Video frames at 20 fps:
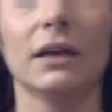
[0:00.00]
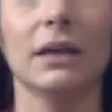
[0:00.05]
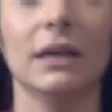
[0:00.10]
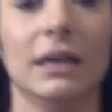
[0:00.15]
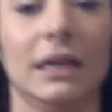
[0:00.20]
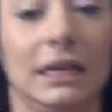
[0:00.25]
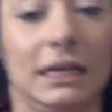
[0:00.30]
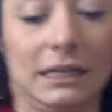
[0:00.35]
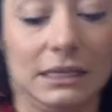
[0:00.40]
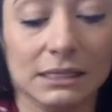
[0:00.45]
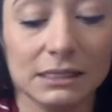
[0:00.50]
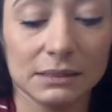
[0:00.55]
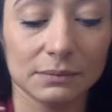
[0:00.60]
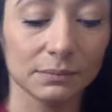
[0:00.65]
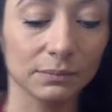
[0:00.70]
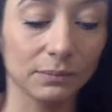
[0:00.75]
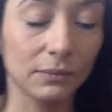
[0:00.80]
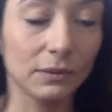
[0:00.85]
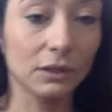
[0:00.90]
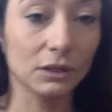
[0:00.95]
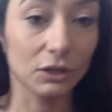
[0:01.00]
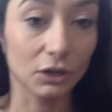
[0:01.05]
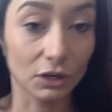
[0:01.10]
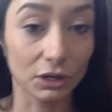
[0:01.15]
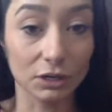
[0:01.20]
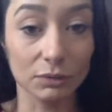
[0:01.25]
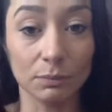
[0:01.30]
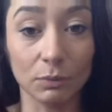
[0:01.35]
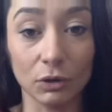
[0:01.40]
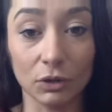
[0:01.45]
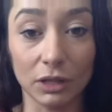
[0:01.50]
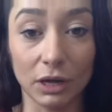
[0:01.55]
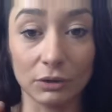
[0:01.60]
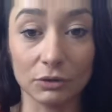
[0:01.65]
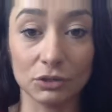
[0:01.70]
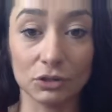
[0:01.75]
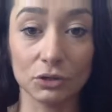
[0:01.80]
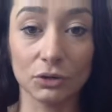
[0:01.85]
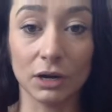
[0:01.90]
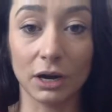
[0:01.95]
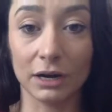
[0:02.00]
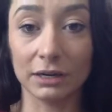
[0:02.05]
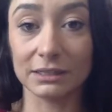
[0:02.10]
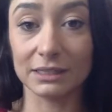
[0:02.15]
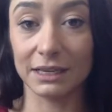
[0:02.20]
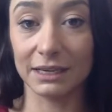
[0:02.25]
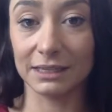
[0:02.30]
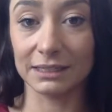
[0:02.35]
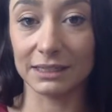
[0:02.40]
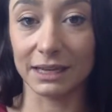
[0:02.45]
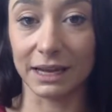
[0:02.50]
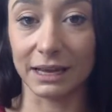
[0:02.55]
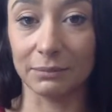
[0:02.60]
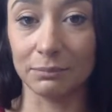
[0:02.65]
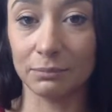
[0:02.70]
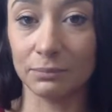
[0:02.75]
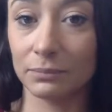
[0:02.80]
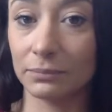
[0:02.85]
is you're going to pull out two cards at a time.